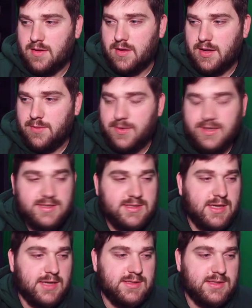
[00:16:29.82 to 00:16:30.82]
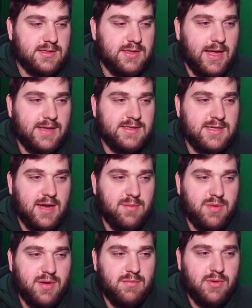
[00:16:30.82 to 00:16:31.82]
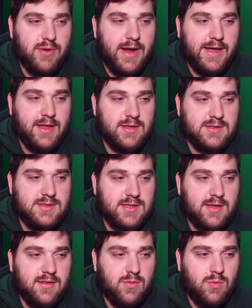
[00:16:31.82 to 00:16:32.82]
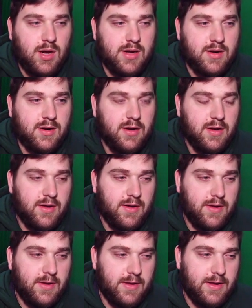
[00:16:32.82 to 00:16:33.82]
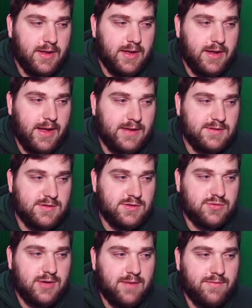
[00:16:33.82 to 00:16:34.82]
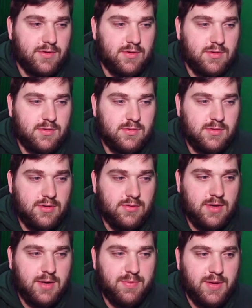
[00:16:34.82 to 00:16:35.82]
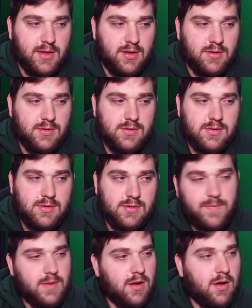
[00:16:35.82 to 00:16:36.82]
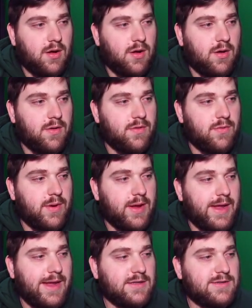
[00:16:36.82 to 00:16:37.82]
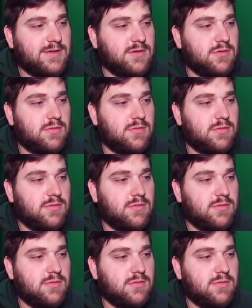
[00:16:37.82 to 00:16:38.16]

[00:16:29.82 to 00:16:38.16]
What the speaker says: And we discussed this last time, but miraculously, the water has to travel, uphill all the way to